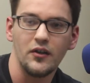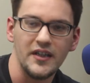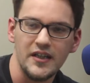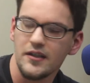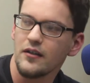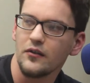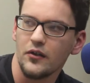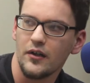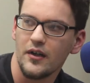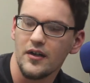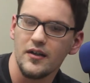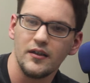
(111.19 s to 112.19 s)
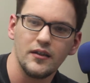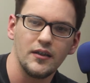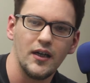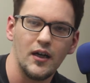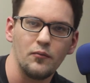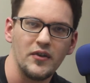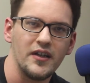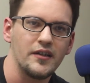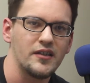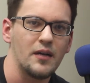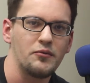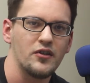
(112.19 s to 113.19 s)
easy to learn, with the
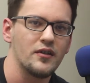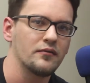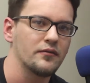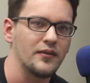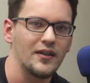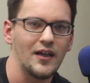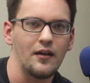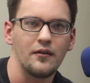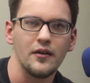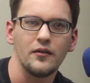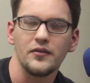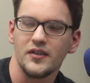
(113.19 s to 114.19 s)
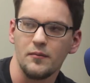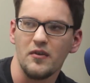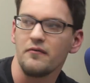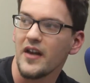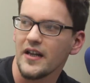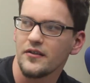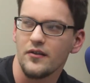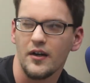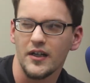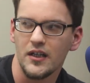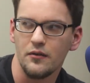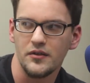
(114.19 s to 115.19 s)
exception of, I don't know, some advanced
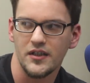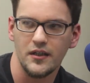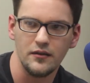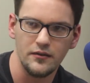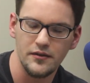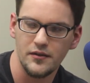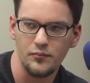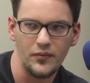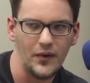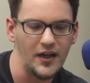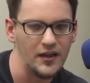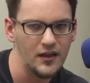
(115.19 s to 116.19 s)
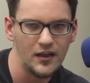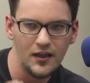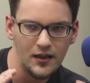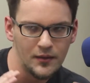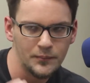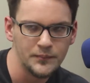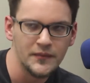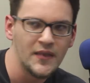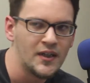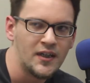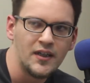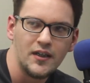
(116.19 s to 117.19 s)
audio skills, but
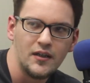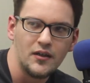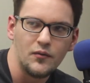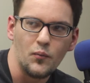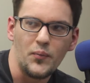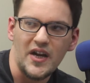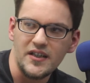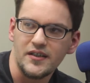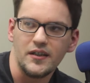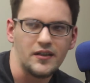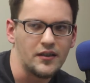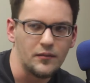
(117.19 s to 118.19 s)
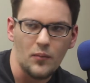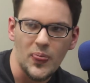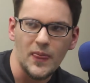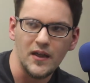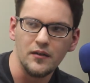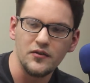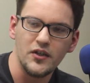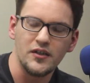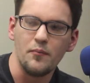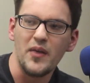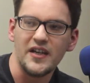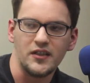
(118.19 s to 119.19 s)
just
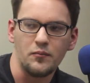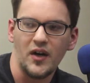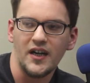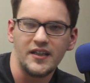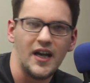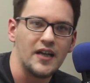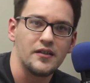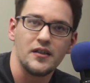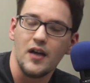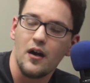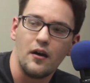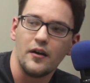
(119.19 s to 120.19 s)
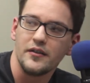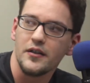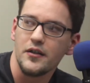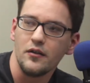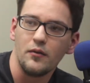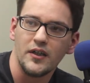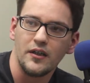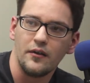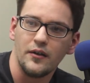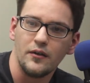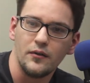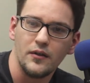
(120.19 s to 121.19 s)
a basic podcast is not hard to do on your
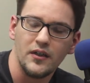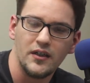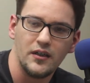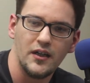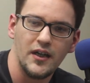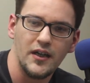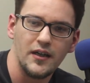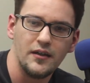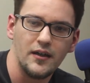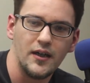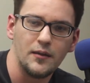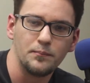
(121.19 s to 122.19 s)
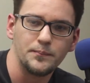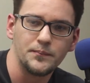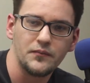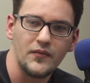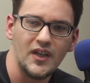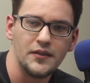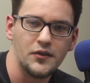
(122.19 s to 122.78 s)
own, and it's